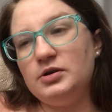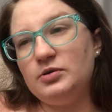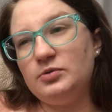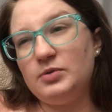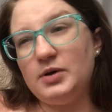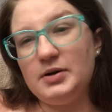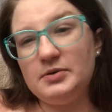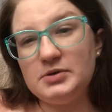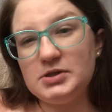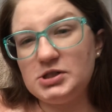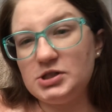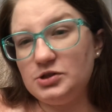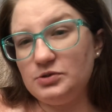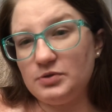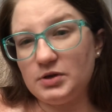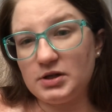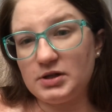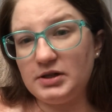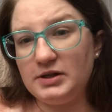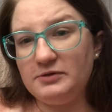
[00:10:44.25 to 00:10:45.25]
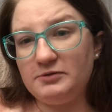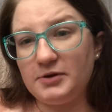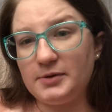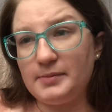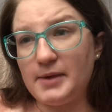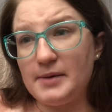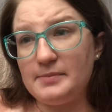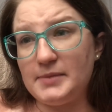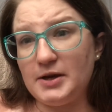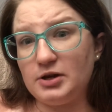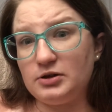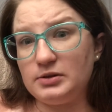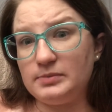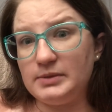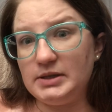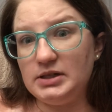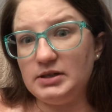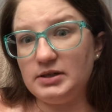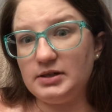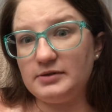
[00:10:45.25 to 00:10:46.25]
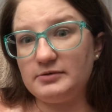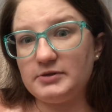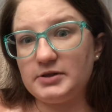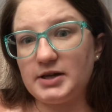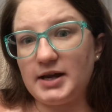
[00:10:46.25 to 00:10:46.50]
Well, it was too early for my mail to be delivered.